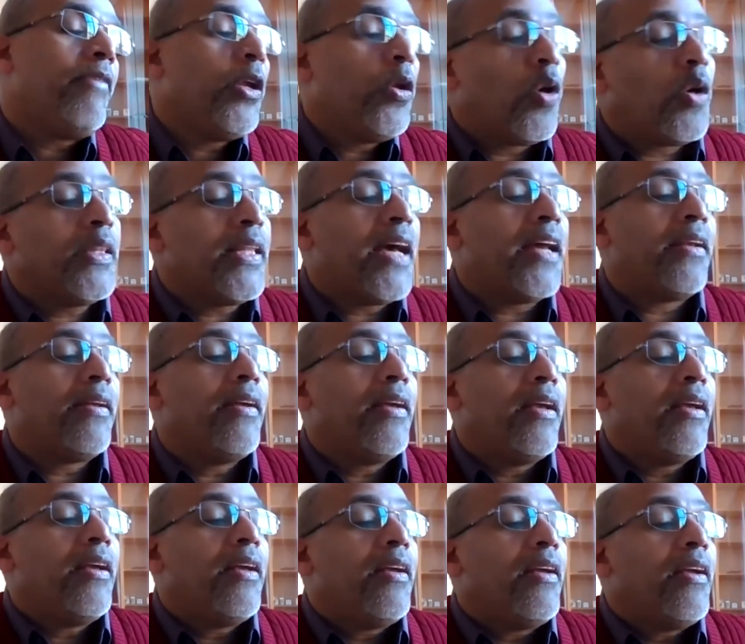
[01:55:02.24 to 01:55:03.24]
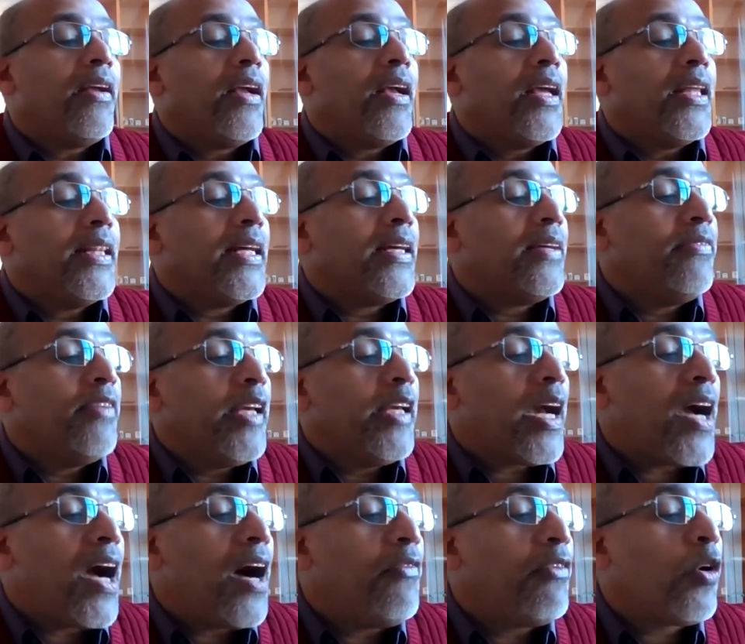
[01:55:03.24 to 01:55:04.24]
We know that we
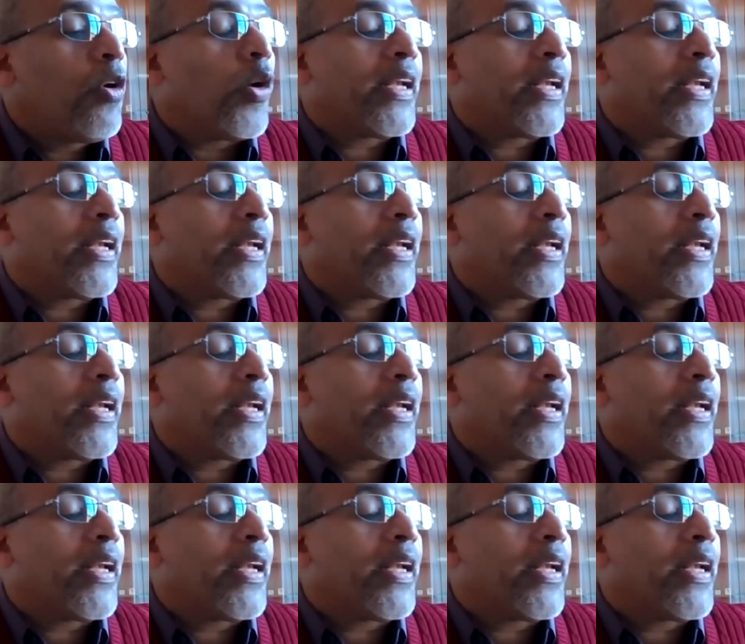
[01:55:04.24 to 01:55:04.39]
have